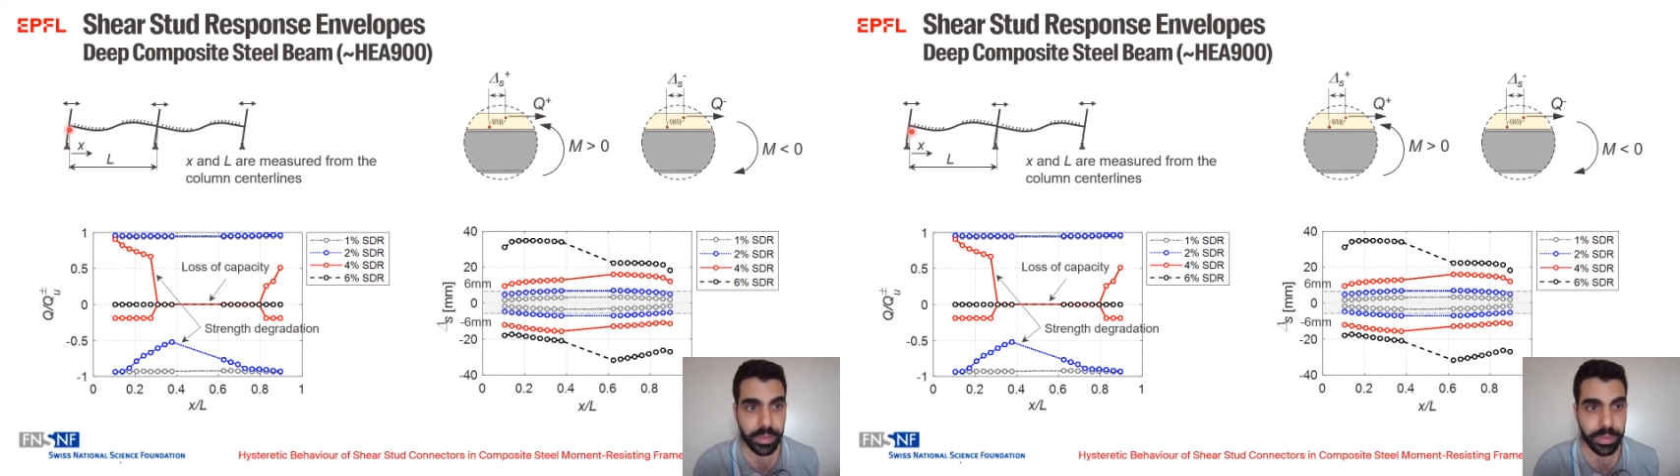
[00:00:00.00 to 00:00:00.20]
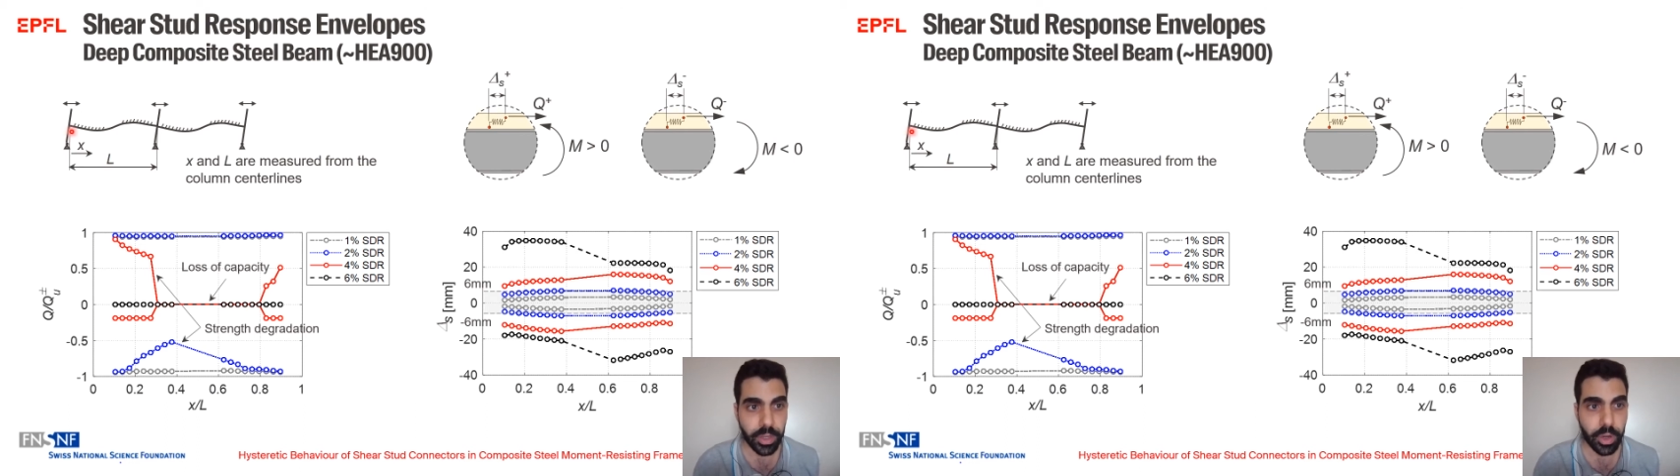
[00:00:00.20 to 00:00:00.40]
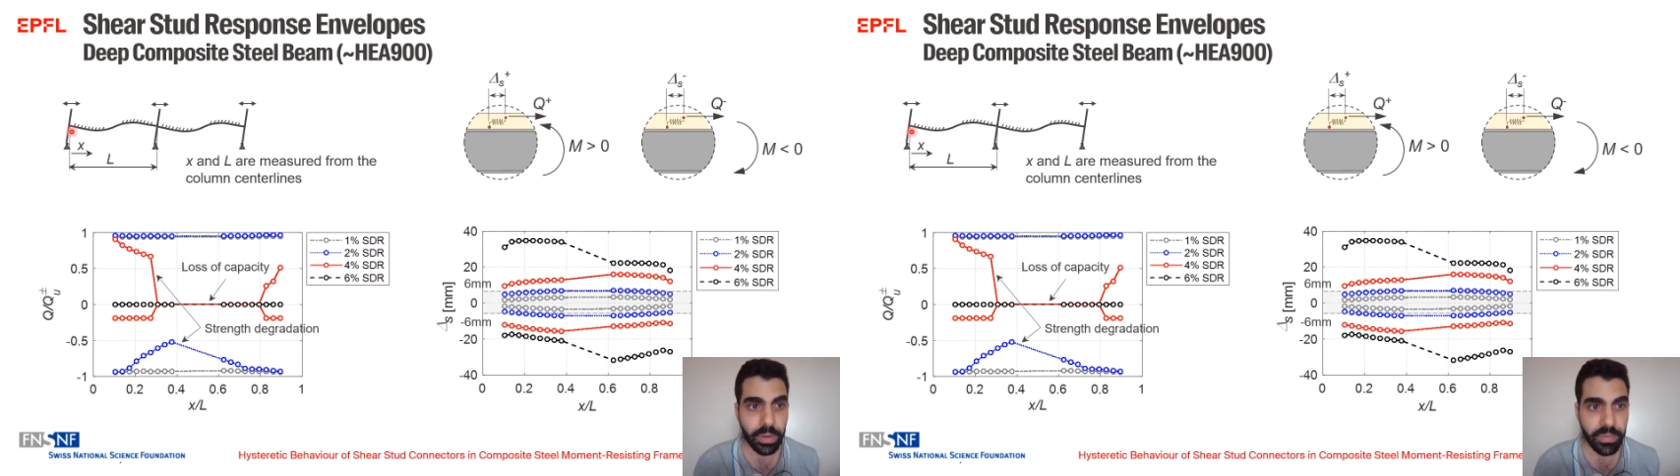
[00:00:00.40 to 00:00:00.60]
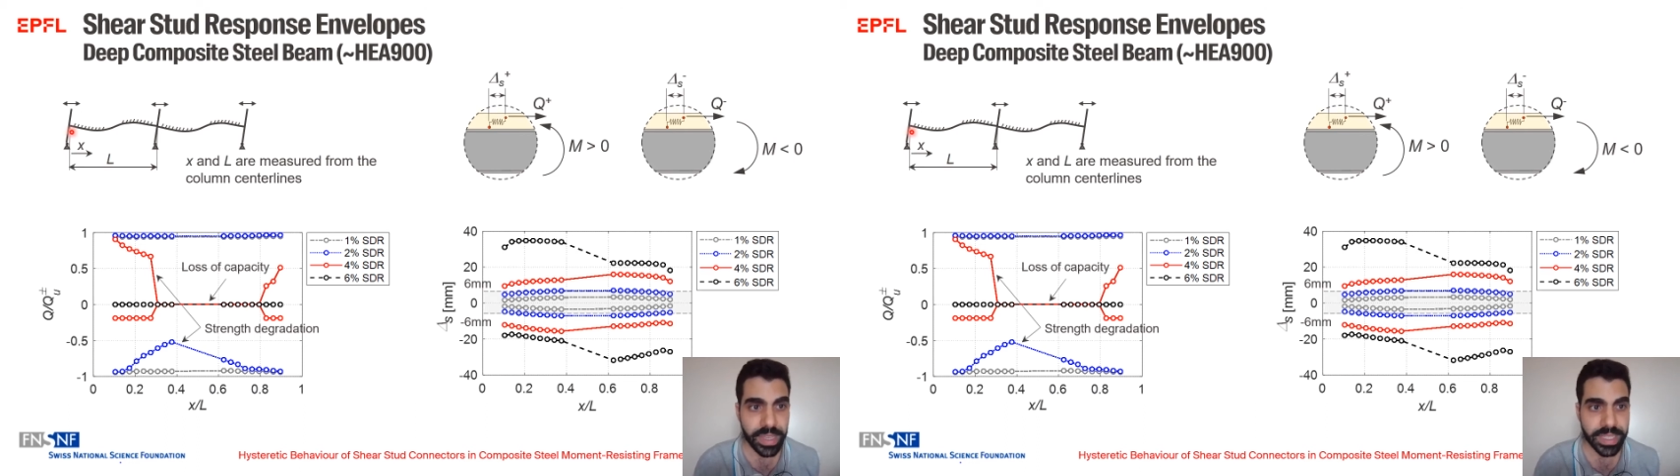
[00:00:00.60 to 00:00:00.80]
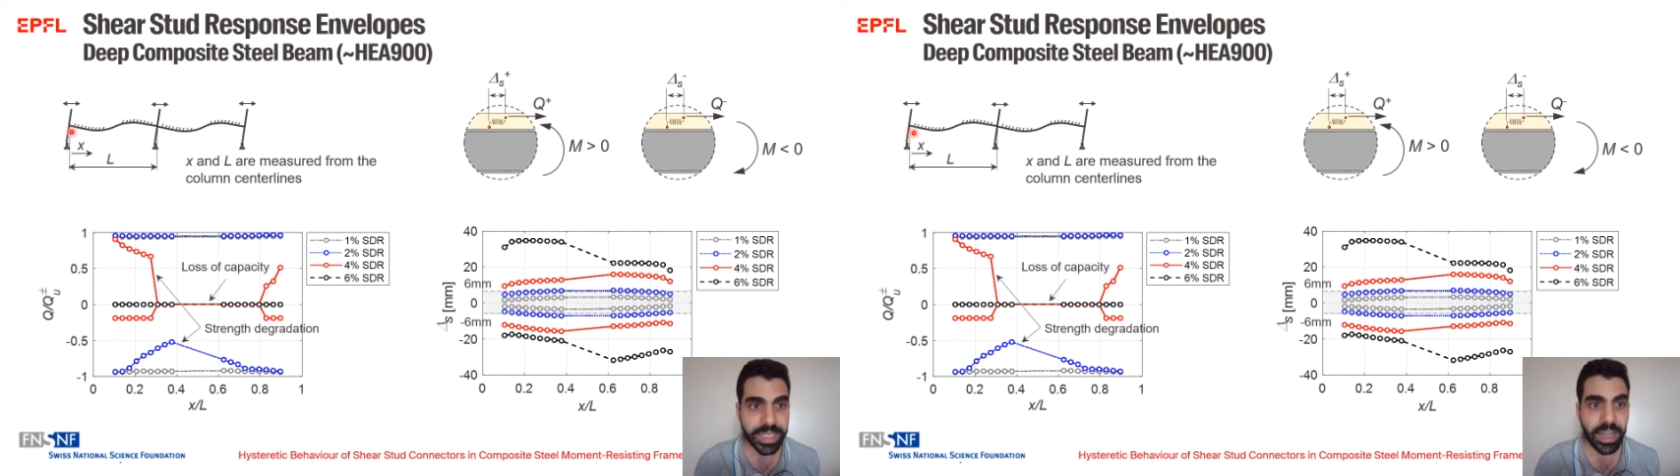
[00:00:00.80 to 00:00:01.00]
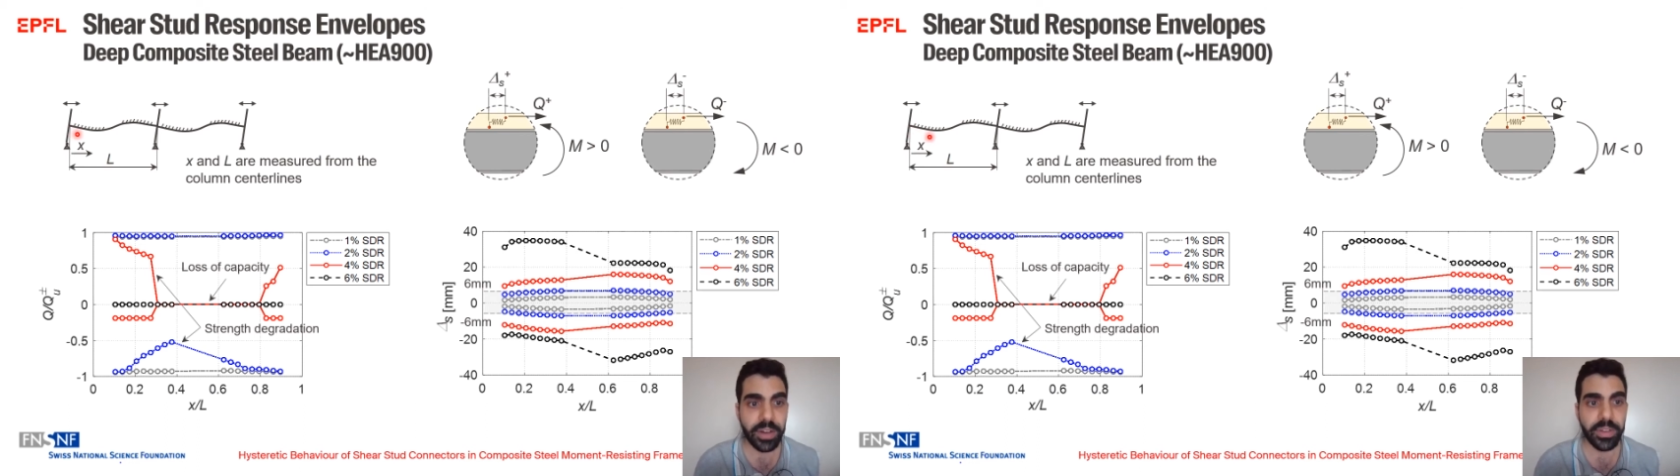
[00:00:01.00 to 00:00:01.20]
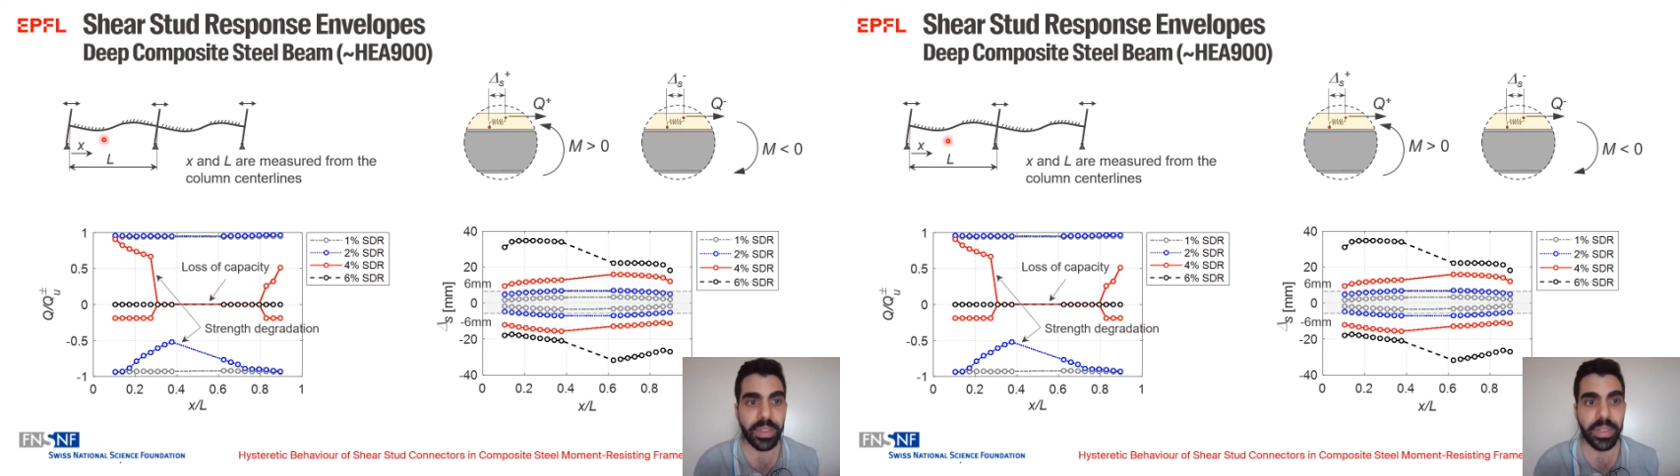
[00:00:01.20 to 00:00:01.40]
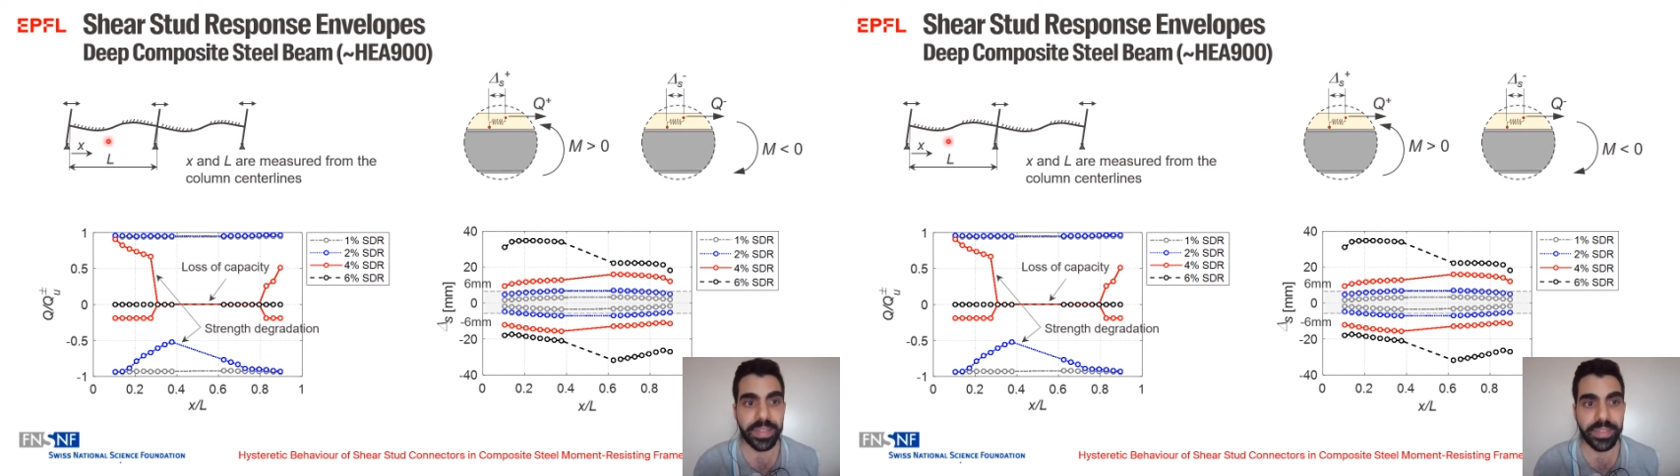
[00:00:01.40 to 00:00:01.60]
Near the column face is higher than
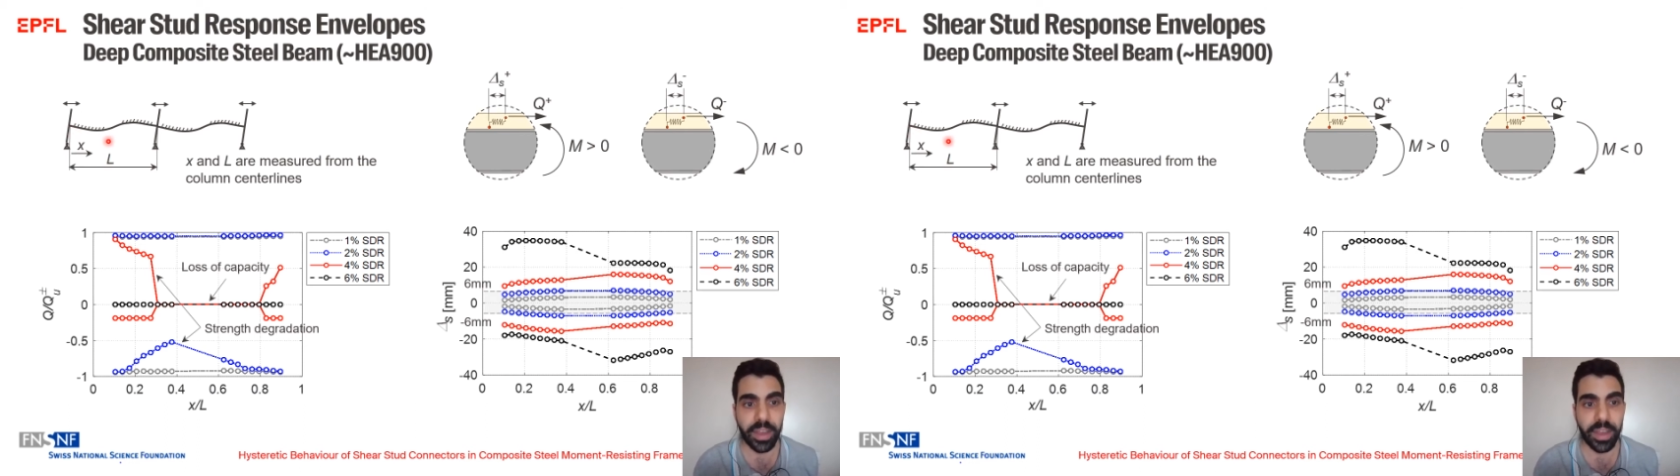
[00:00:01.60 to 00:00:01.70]
that